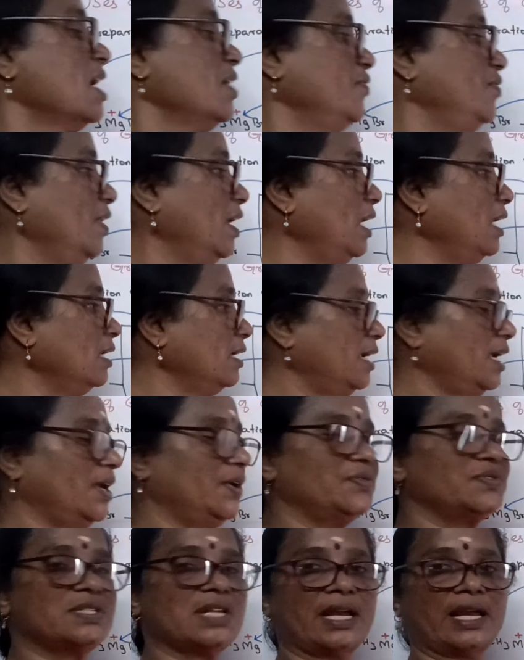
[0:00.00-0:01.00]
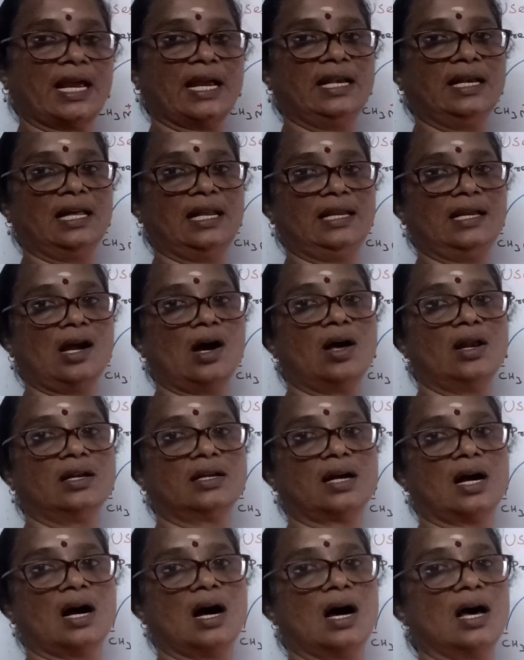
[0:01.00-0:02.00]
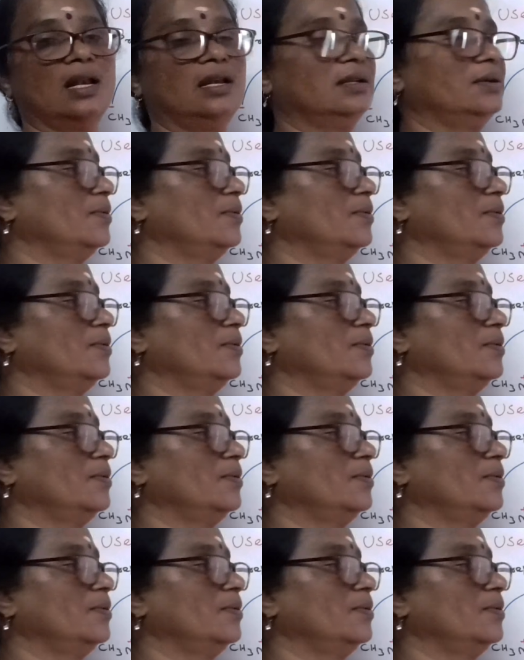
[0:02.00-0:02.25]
will give secondary alcohol.